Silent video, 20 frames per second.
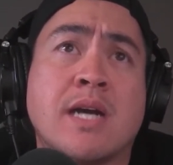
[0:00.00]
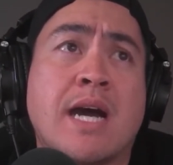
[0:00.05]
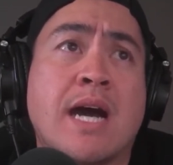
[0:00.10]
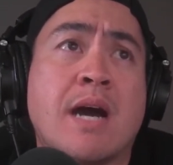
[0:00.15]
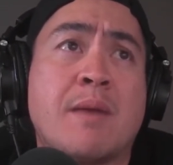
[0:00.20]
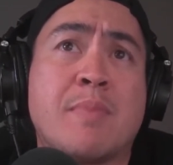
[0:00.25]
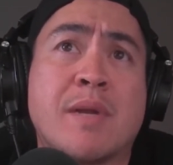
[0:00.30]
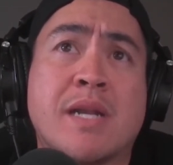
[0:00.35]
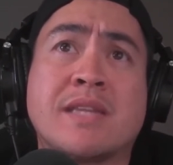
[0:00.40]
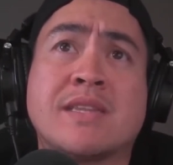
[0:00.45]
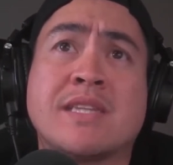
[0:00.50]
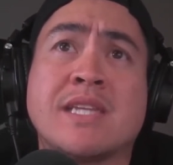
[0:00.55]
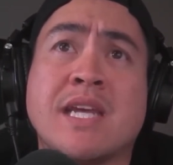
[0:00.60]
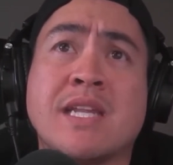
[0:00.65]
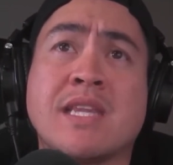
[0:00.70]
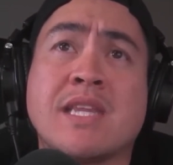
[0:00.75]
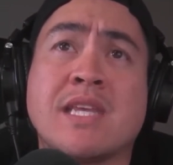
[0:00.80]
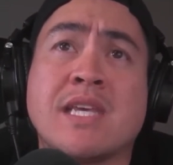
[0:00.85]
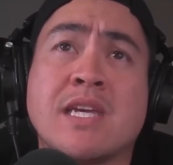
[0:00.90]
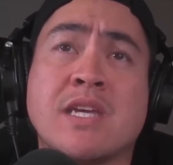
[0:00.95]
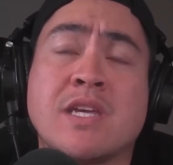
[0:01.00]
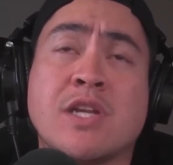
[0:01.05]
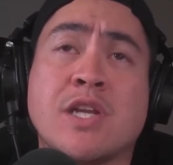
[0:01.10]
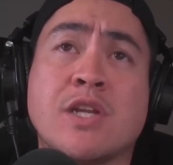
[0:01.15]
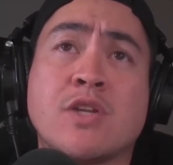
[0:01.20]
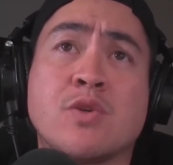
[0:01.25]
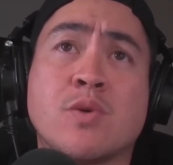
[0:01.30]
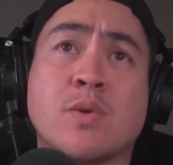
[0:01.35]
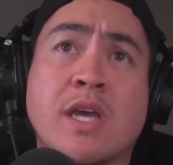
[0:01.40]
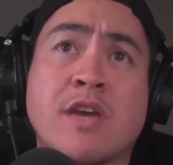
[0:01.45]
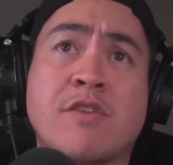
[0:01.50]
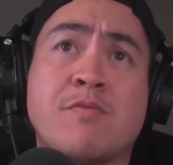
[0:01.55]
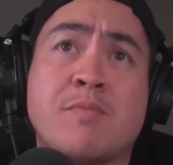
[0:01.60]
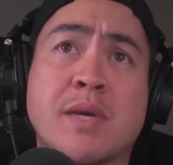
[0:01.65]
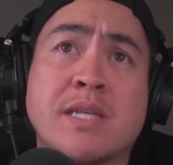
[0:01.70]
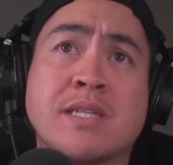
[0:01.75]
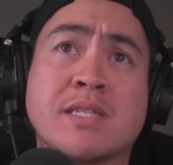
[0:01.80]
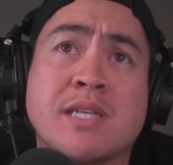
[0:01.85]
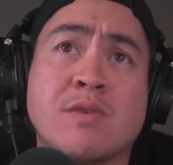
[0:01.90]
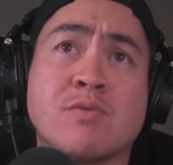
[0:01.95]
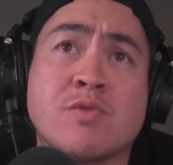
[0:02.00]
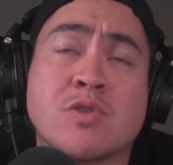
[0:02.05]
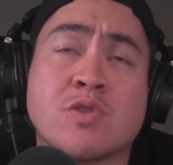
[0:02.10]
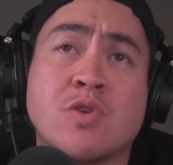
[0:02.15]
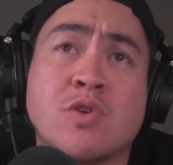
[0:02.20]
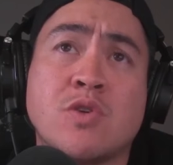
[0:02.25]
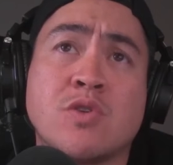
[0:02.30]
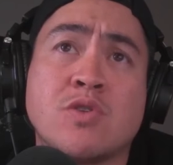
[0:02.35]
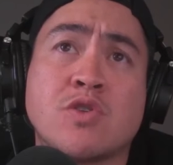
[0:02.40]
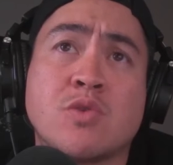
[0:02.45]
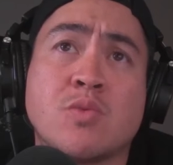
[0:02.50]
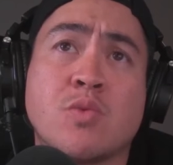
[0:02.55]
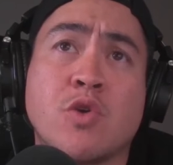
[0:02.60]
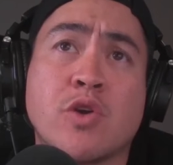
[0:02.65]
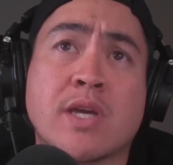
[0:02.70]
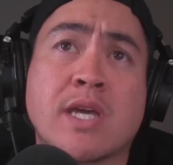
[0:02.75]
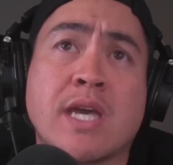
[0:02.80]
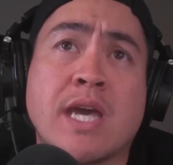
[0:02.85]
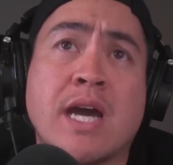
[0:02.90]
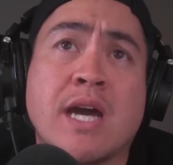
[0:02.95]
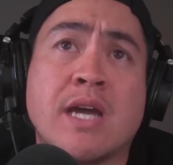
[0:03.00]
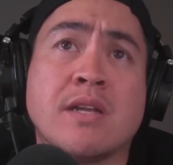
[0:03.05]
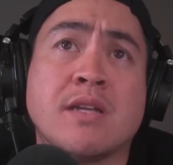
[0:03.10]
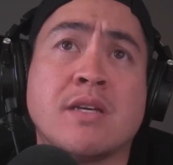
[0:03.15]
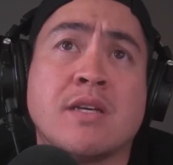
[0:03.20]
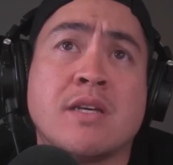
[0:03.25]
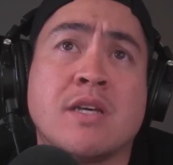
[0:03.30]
Um, but at the end of the year, you need to do an FBT return to work out,